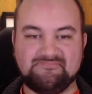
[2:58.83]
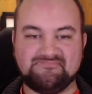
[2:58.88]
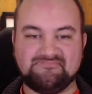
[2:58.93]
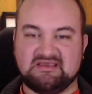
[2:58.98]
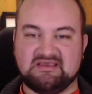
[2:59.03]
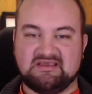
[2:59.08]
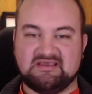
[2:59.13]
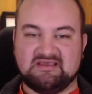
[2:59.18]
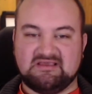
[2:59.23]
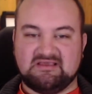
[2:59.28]

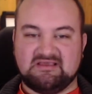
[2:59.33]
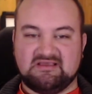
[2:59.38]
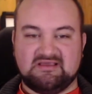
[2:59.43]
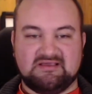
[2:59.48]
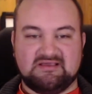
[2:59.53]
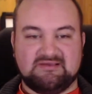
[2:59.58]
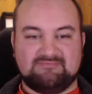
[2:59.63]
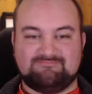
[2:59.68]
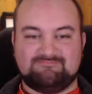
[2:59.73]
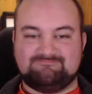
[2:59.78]

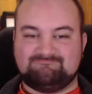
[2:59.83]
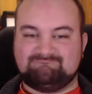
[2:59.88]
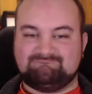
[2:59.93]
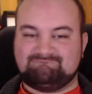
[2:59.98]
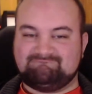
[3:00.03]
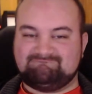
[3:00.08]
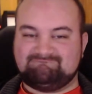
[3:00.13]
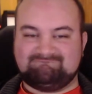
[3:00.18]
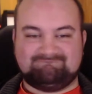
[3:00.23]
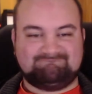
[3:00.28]

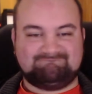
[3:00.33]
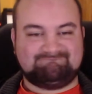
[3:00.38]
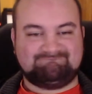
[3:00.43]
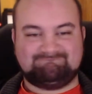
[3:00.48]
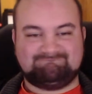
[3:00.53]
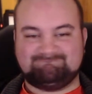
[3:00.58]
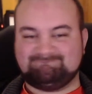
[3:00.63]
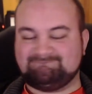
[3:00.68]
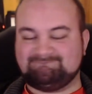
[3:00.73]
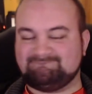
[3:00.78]
(no one is talking)